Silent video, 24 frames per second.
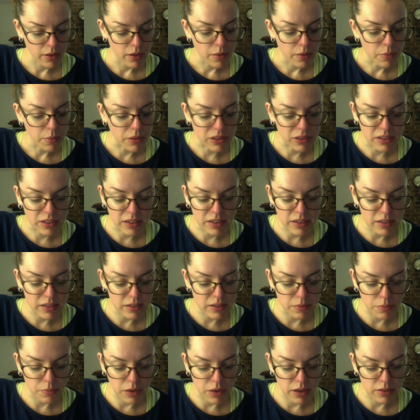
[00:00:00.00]
But Liddy
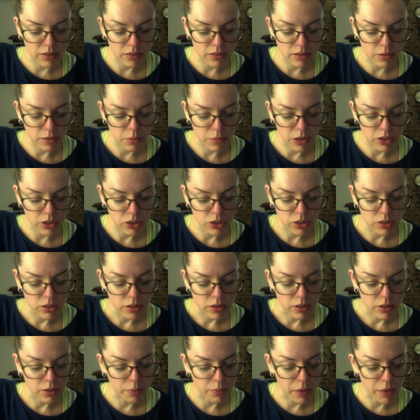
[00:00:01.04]
didn't mind so much.
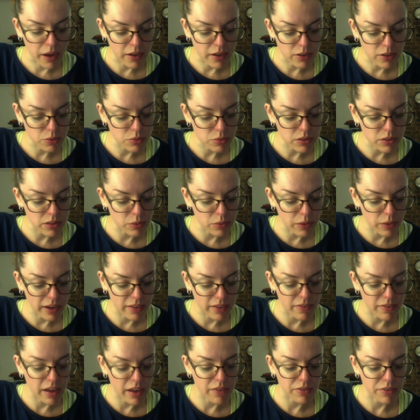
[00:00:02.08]
Their bodies were in the way
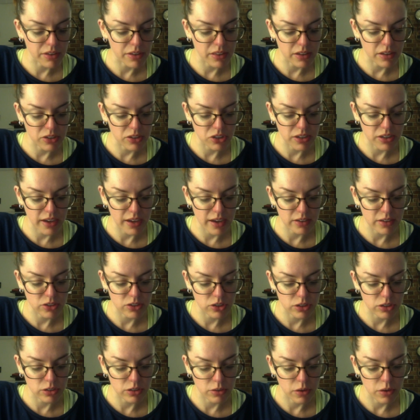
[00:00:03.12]
of everything she had to
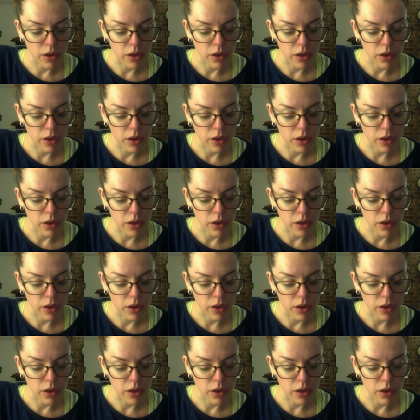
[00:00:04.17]
do,